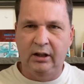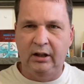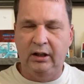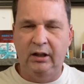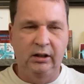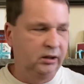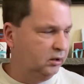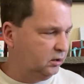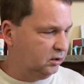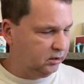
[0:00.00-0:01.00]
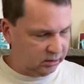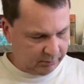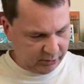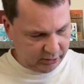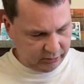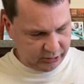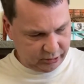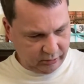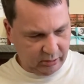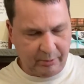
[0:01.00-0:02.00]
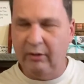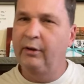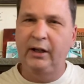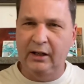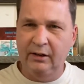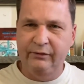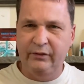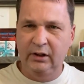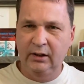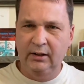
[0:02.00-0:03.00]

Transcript: And I'm only going to show you about half.